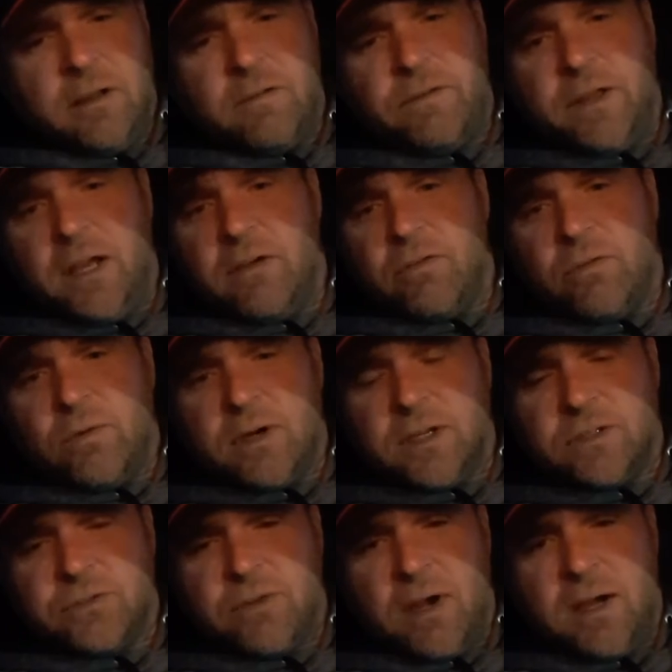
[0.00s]
if they ever want
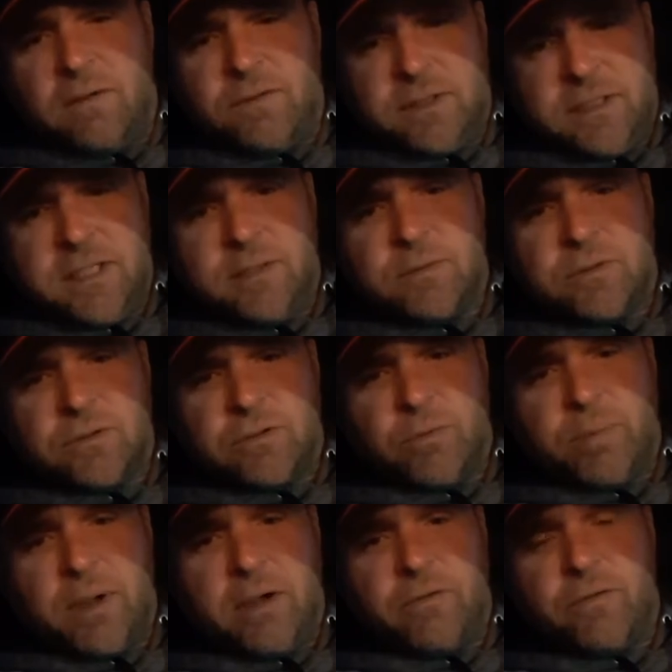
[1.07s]
to drive, the Teamsters will
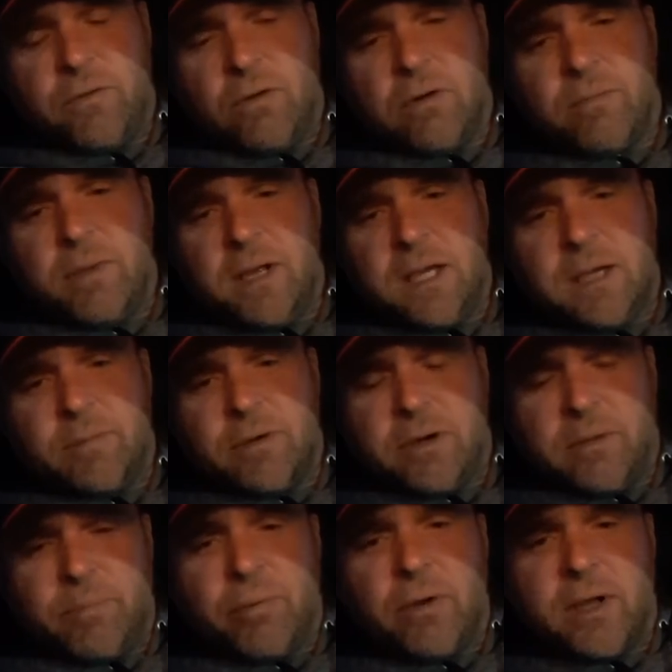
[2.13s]
pay for it, make them an
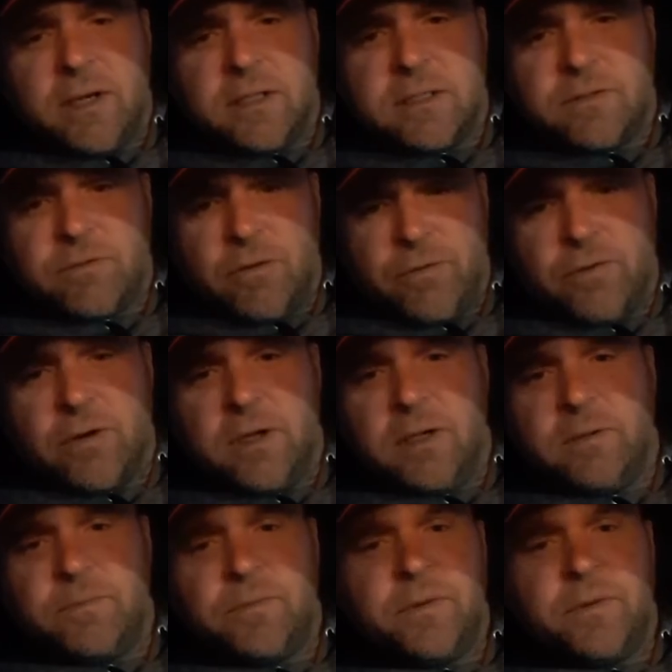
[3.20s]
apprentice for free.